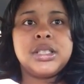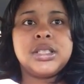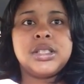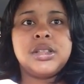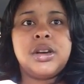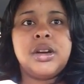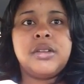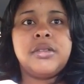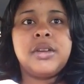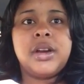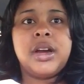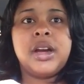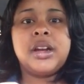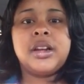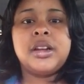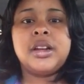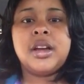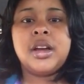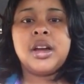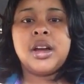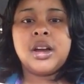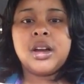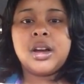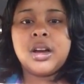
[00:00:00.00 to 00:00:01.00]
So I've got
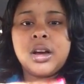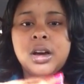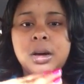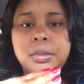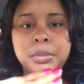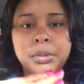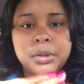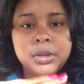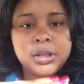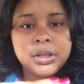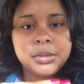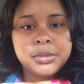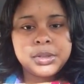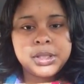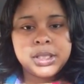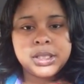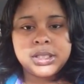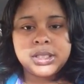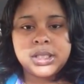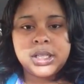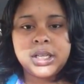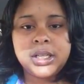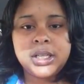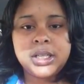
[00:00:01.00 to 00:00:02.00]
a couple
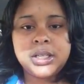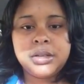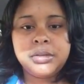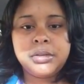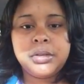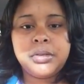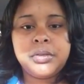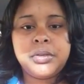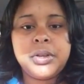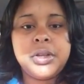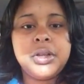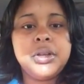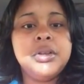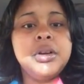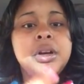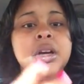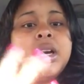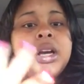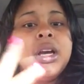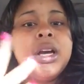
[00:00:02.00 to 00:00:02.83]
lipsticks that I need to review,